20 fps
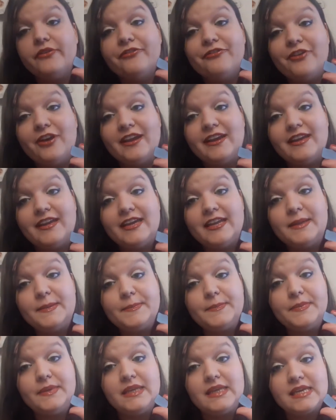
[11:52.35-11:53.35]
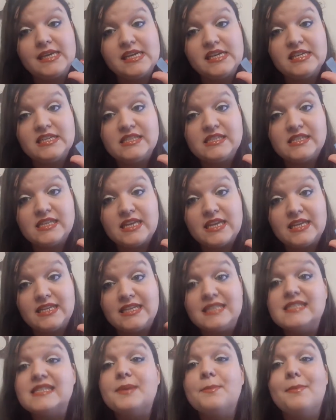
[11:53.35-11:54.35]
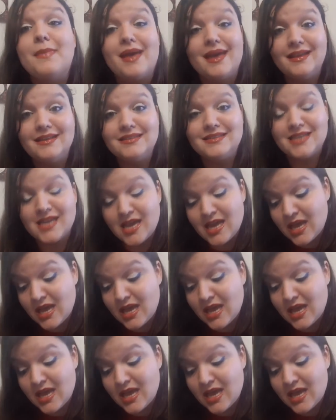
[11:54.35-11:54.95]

franken because it is a matte.